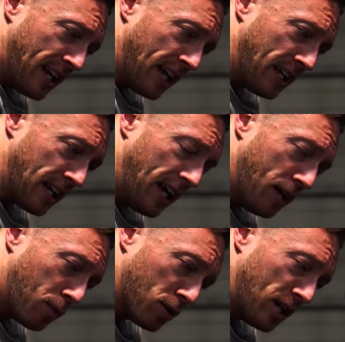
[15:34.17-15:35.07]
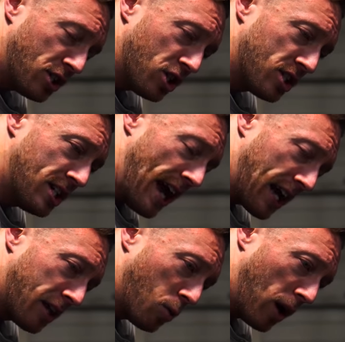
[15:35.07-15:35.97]
getting the hip rotation
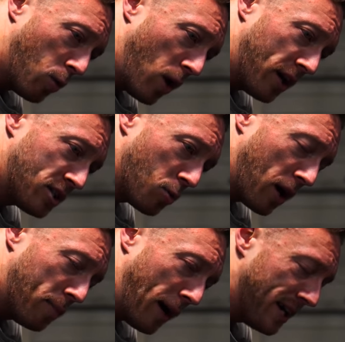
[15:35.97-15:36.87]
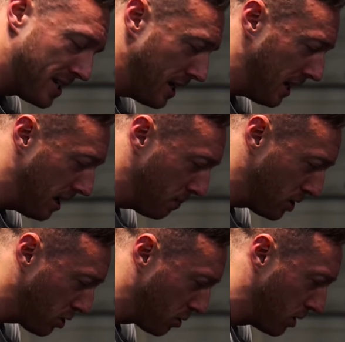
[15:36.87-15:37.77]
exactly where I want it to, where I bias the hip
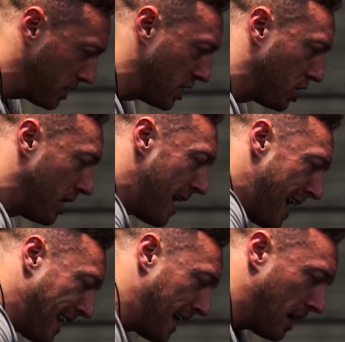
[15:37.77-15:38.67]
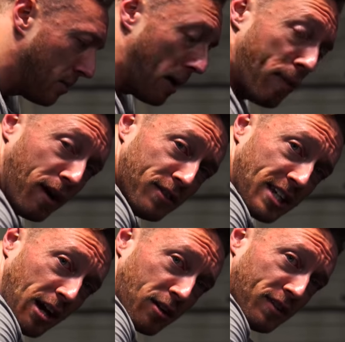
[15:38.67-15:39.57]
internal rotation, getting my
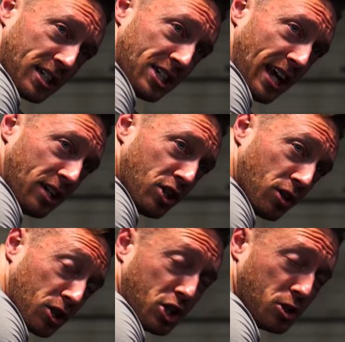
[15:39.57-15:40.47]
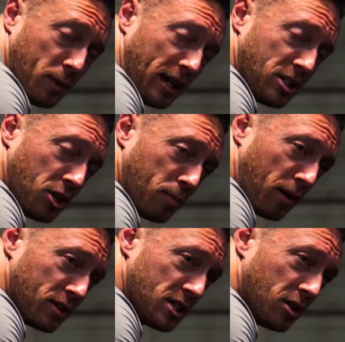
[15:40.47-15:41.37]
pelvis out of extension, or excuse me, anterior
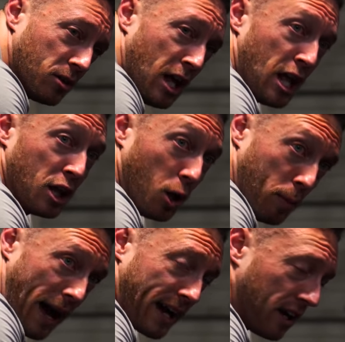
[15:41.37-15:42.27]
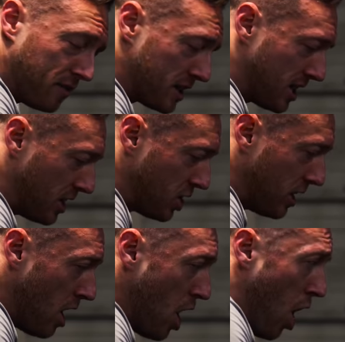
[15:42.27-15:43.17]
pelvic tilt, low back out of extension,
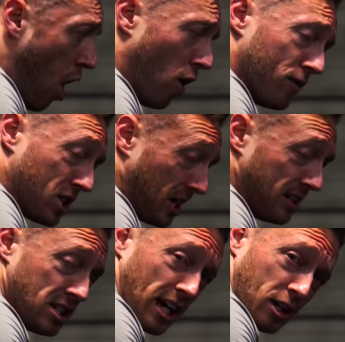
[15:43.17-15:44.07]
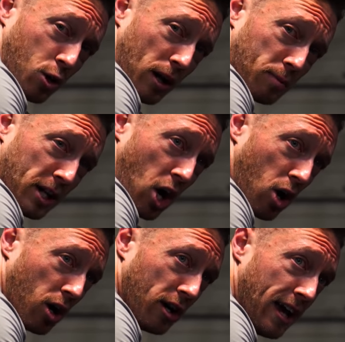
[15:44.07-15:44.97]
all of a sudden these get incredibly
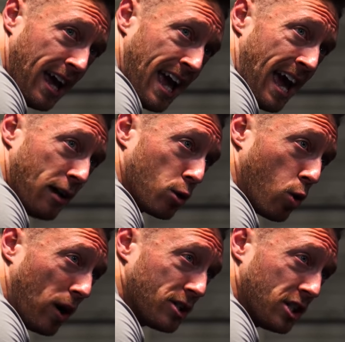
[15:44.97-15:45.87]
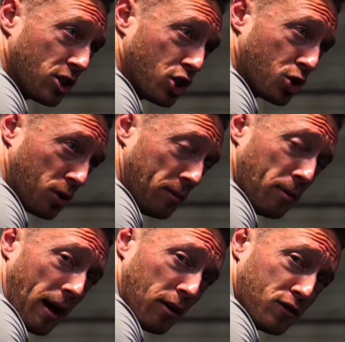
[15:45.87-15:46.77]
hard and it requires an extreme
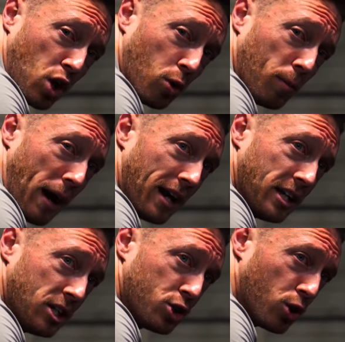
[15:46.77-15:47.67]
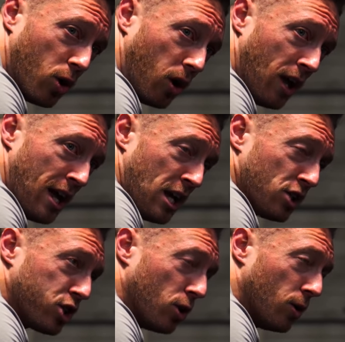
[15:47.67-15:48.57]
amount of total body control.
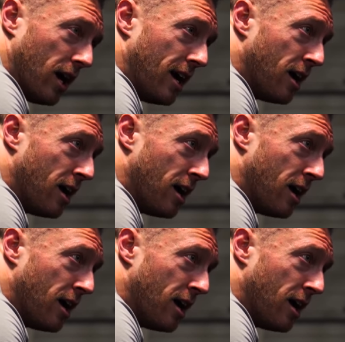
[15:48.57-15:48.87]
So